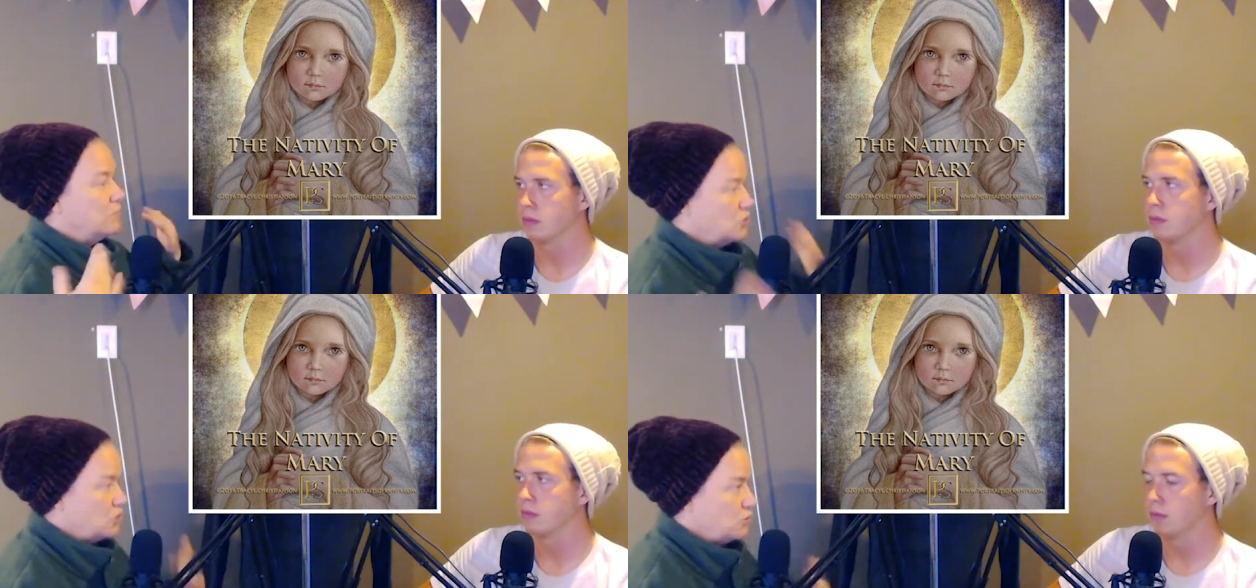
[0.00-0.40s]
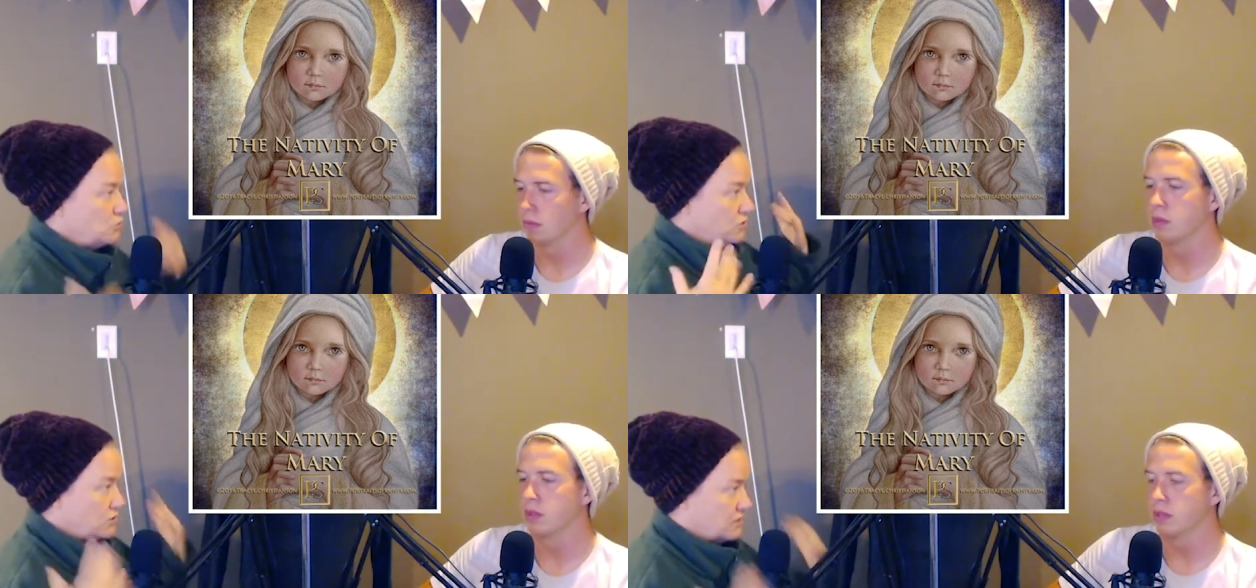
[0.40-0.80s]
Speaker 1: we
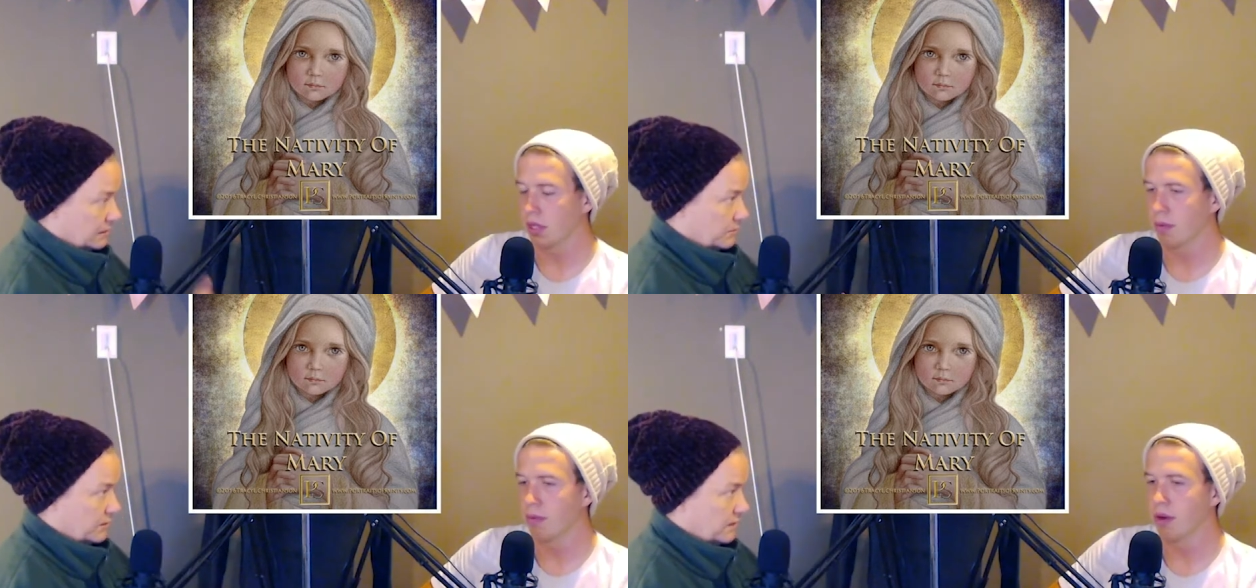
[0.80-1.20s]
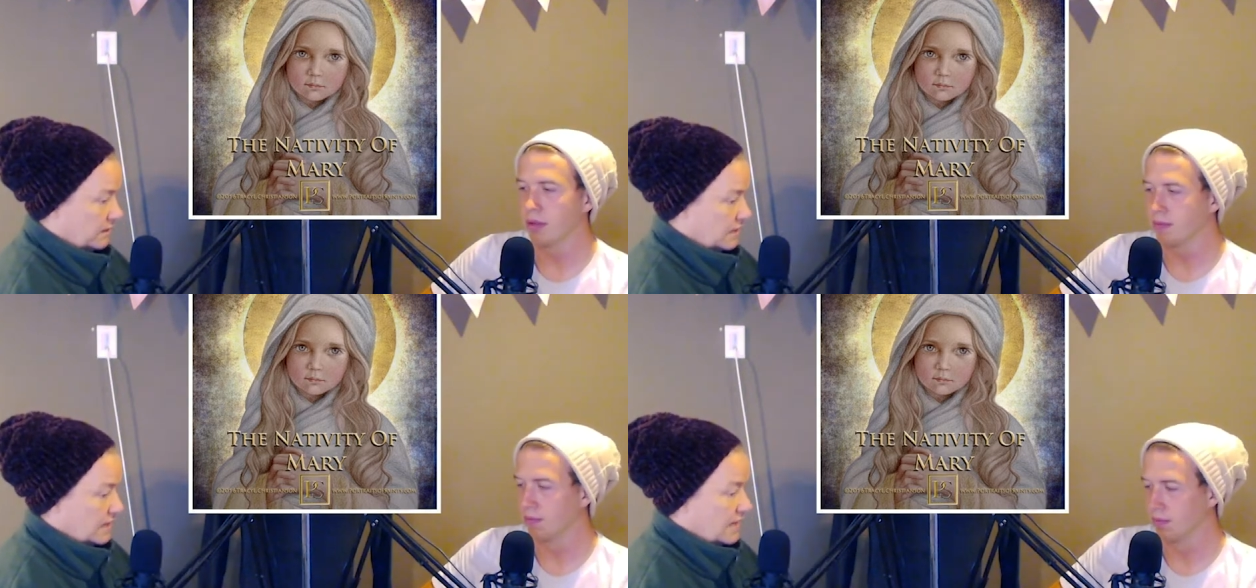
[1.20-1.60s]
chose to, to celebrate.
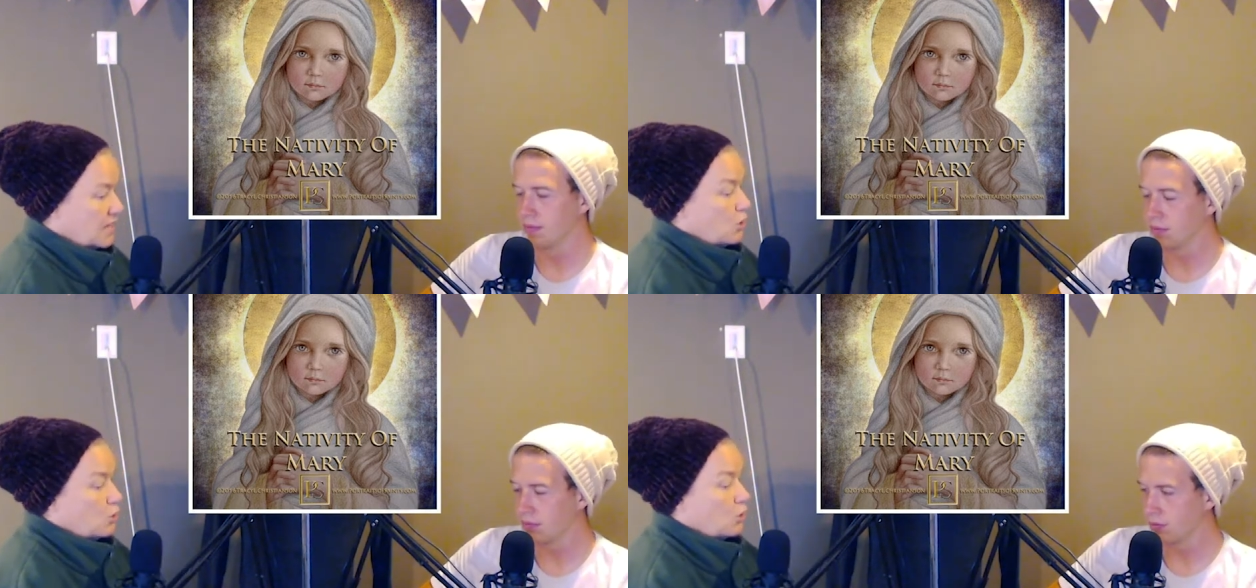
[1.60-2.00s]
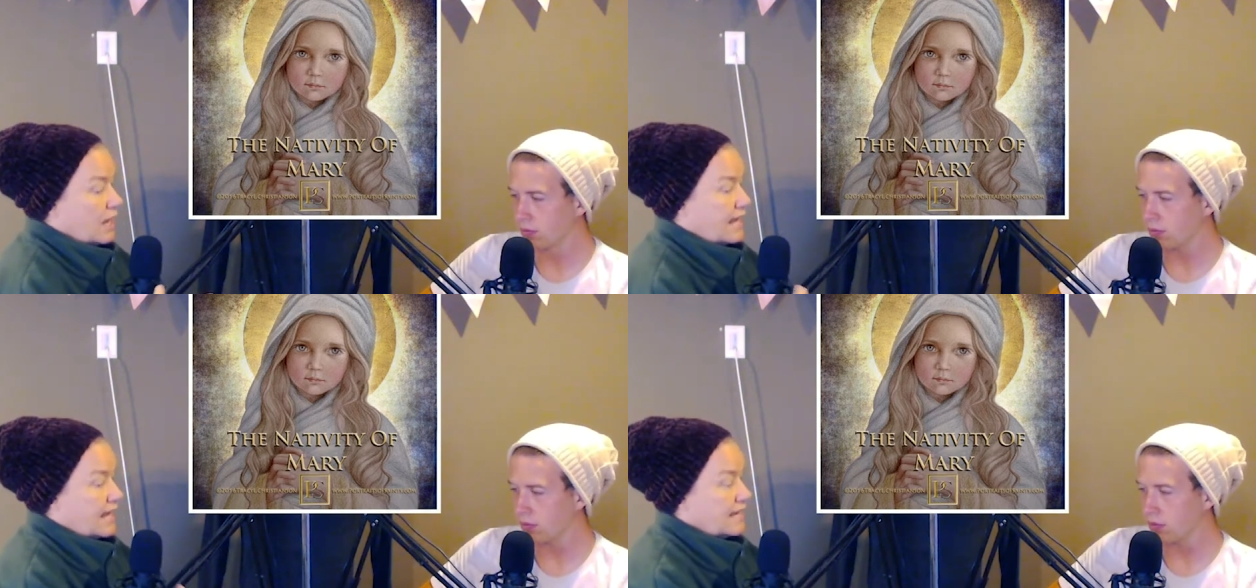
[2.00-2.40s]

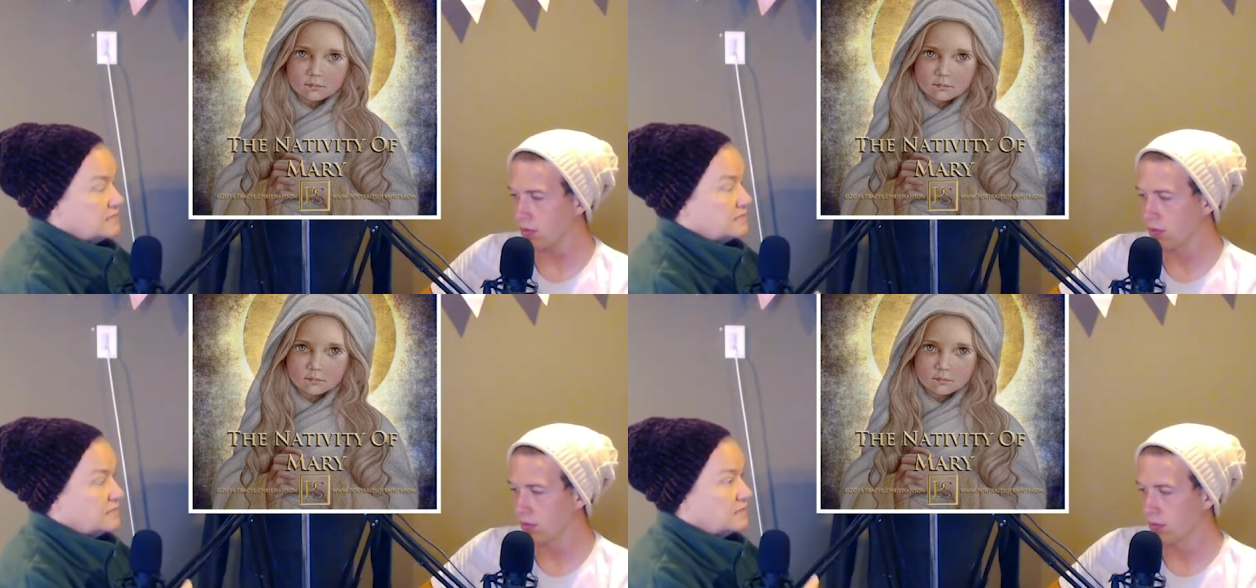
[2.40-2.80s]
celebrate.